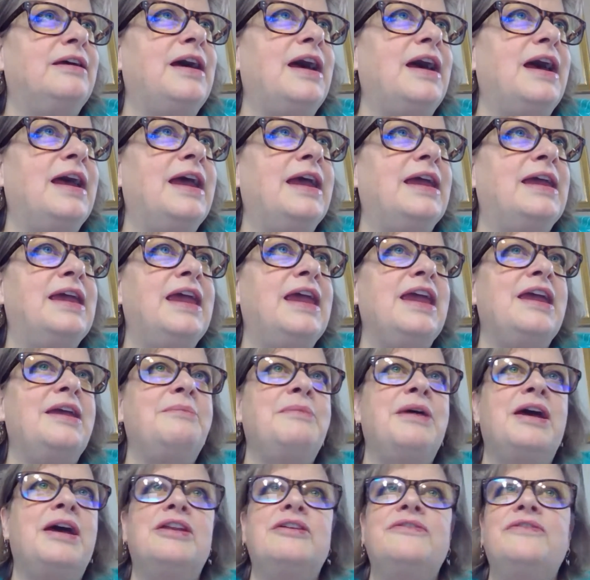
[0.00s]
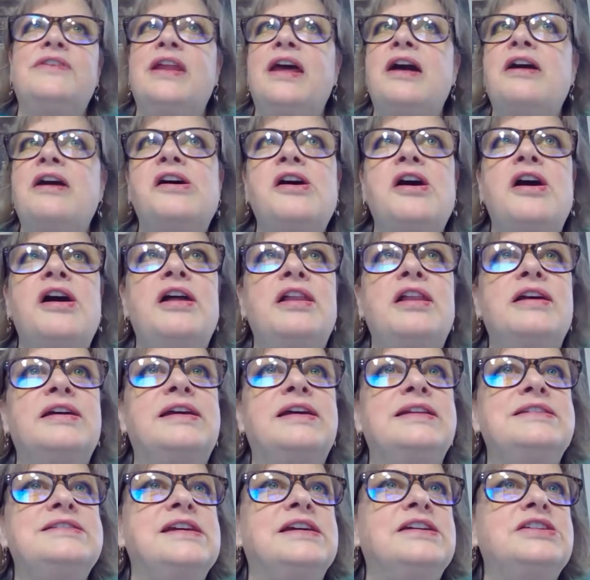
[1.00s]
I came out of an
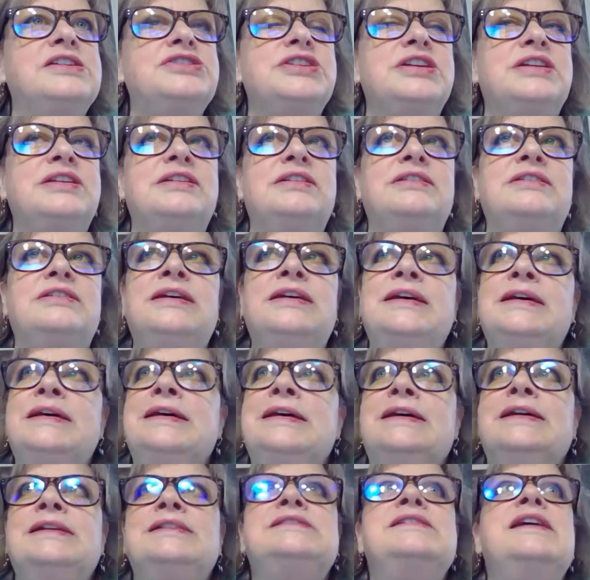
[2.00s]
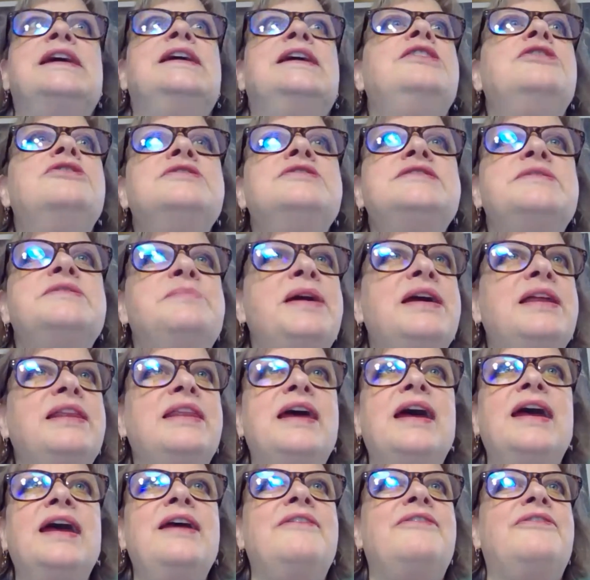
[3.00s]
alcoholic addiction 10 years of my
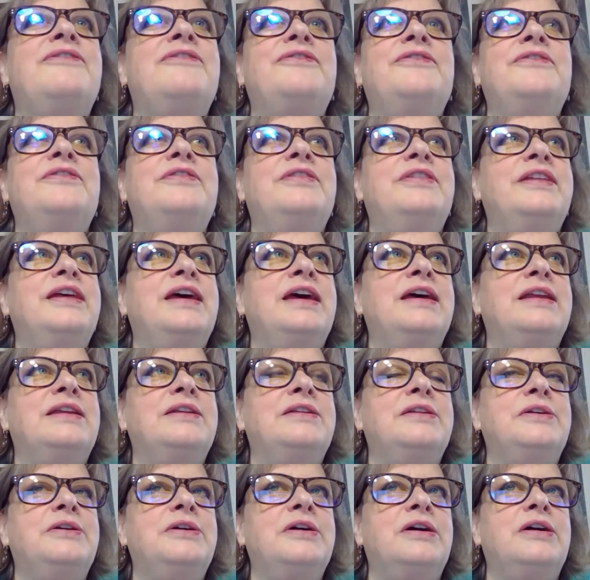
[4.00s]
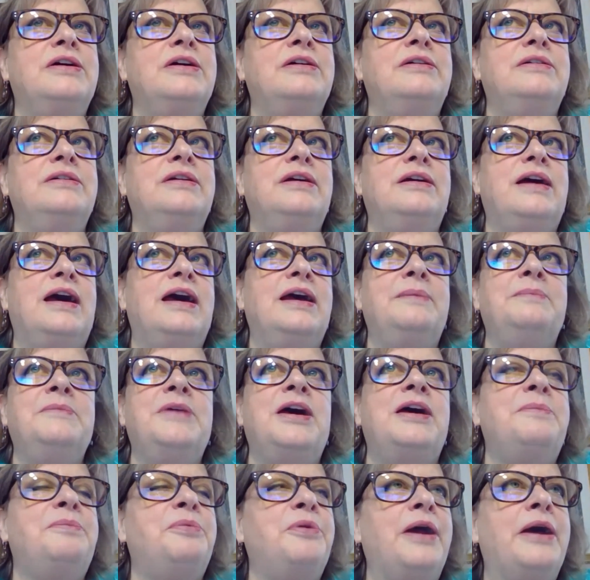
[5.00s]
life that I'm
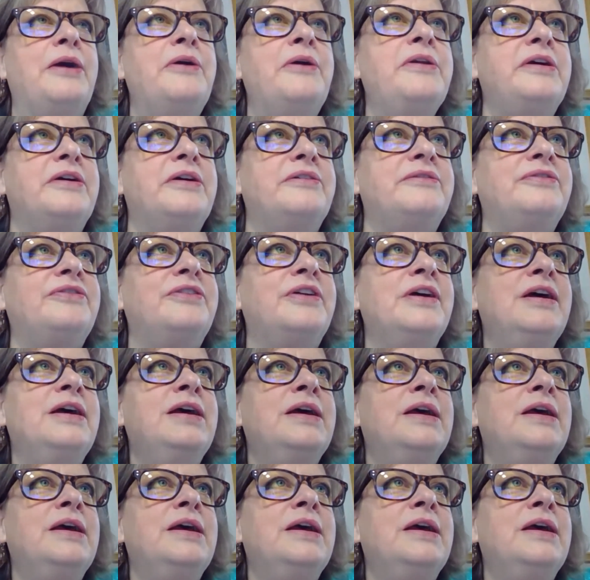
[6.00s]
not proud of.